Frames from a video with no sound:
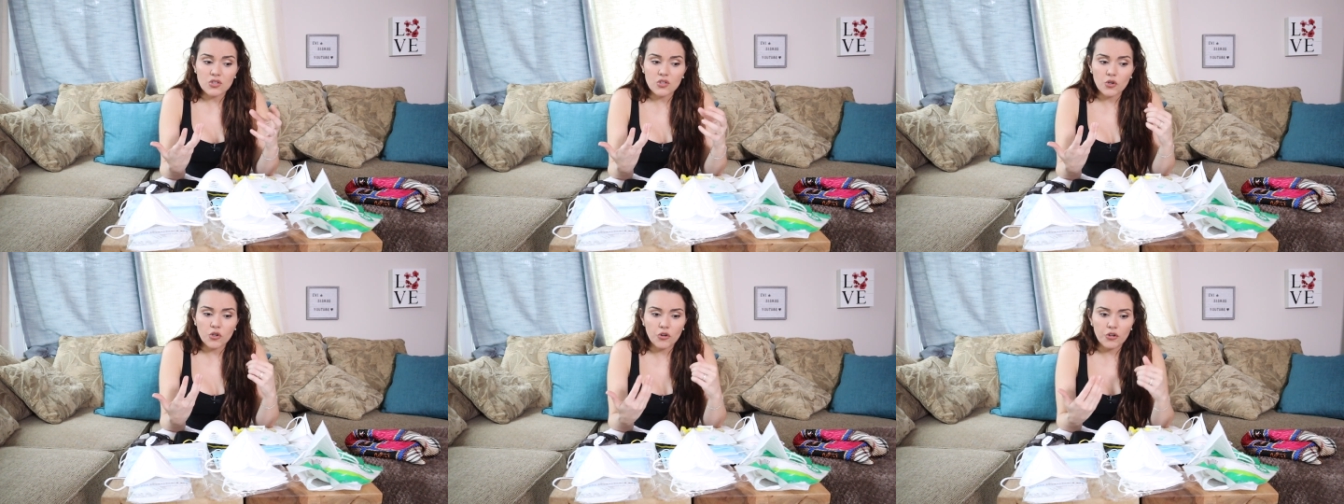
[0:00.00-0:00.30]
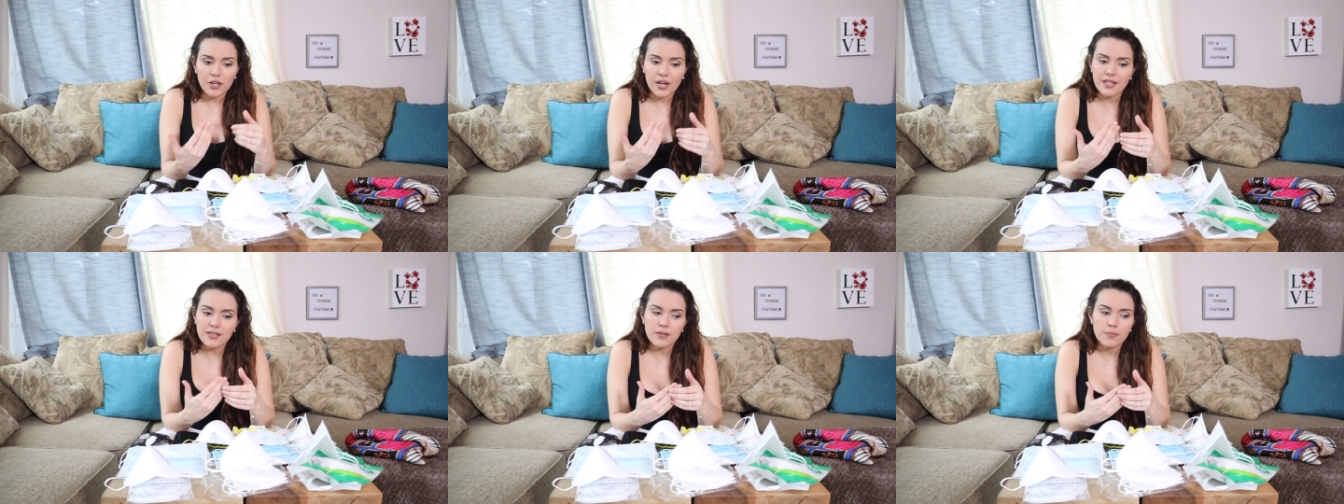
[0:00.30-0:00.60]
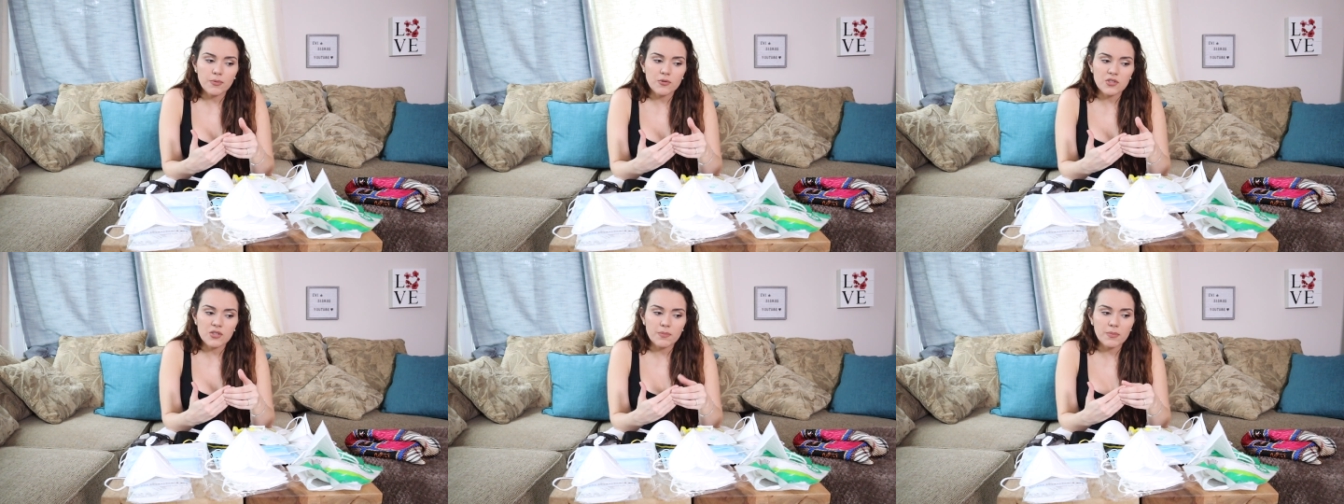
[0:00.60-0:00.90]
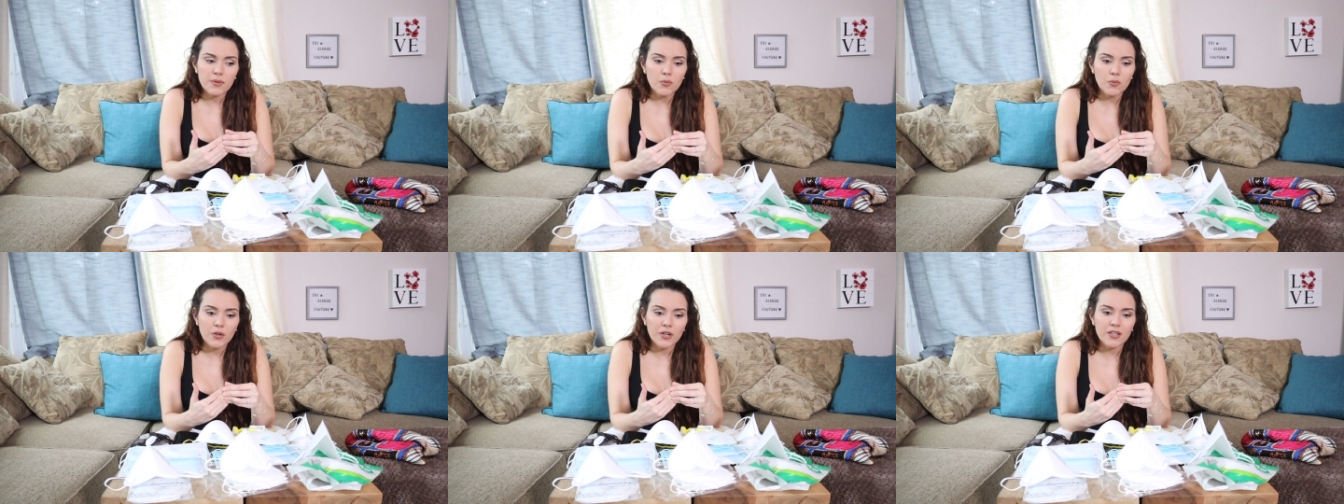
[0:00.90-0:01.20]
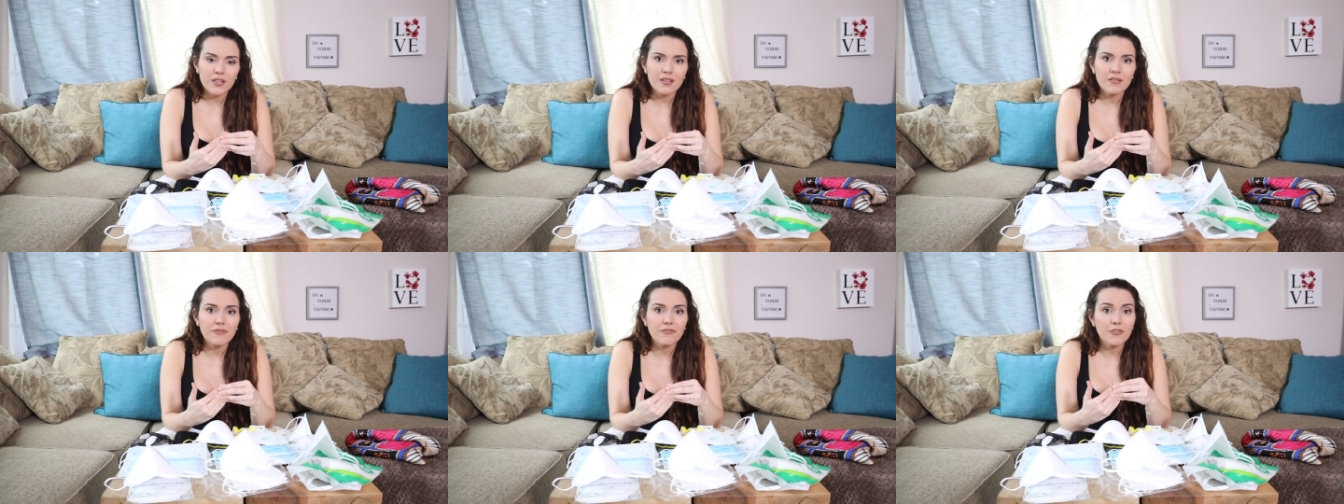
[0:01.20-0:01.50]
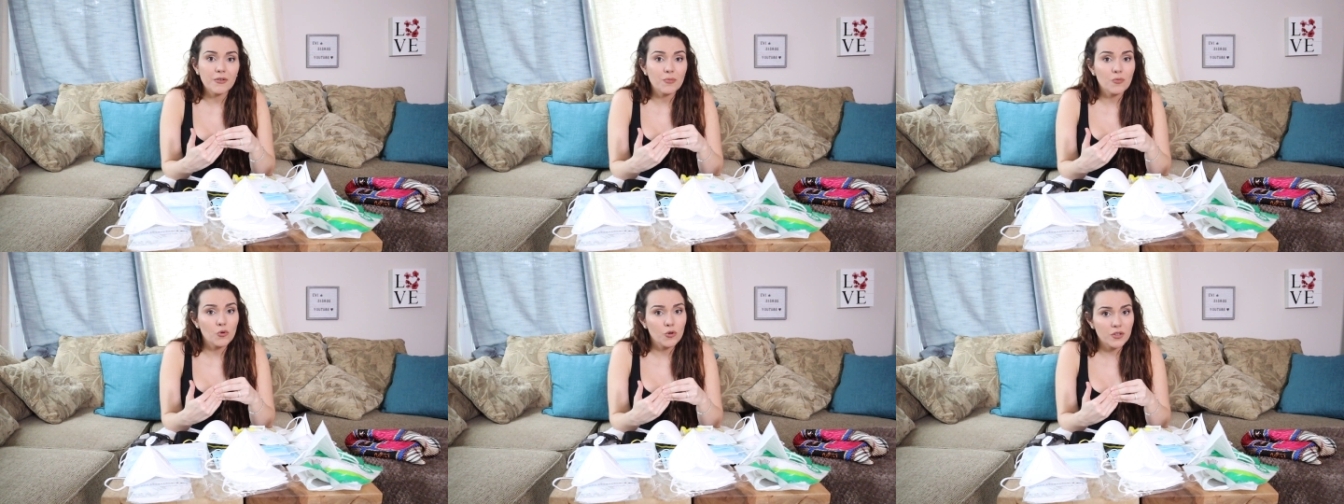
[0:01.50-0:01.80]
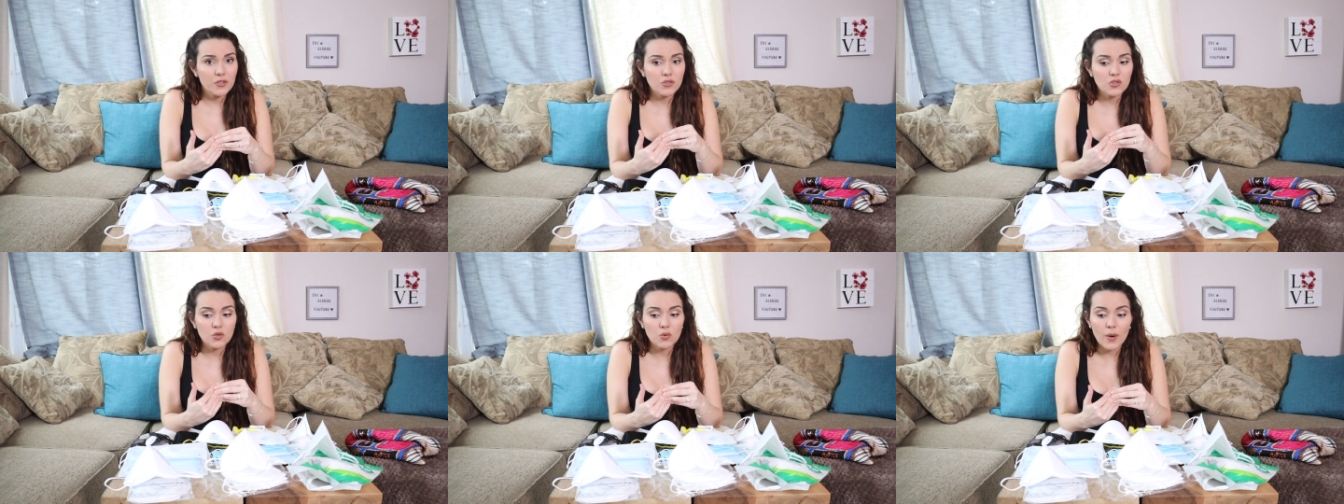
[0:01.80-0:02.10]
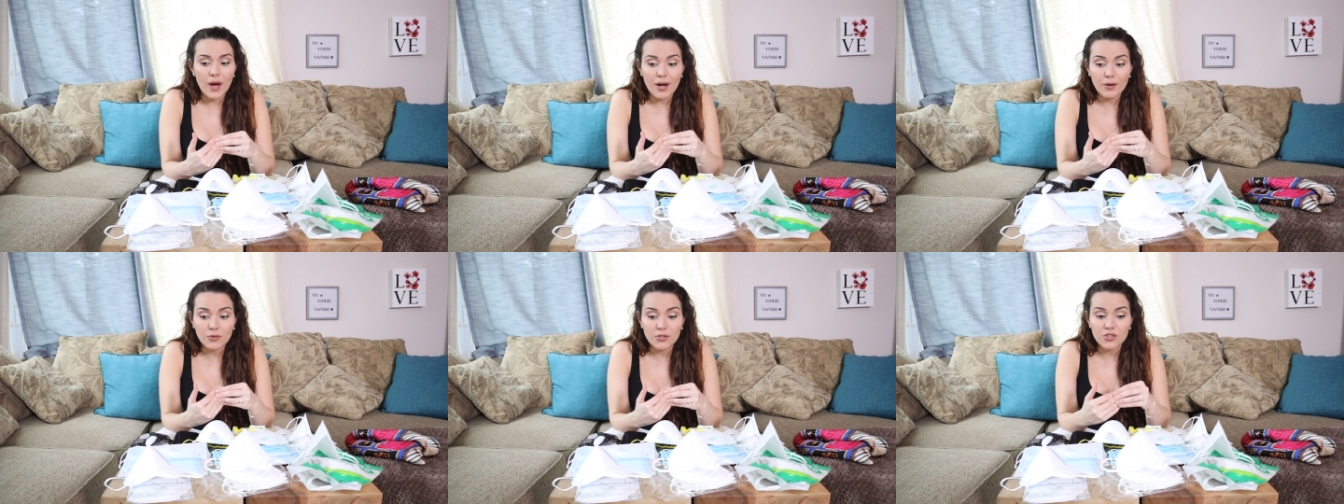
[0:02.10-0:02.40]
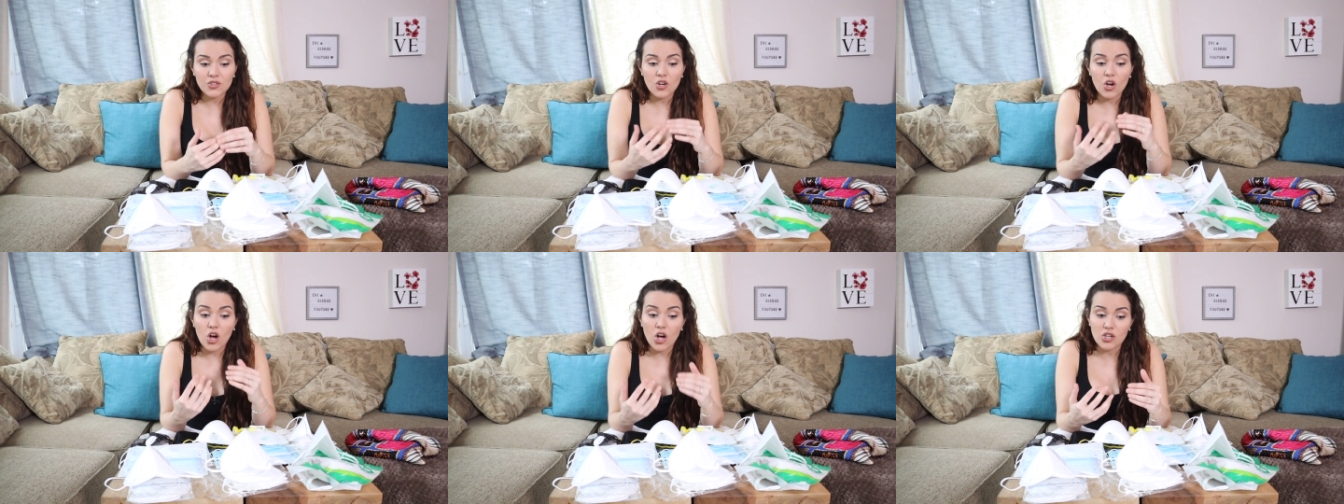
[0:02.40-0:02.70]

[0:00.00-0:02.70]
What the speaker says: So you're not supposed to be wearing them for more than 2 hours.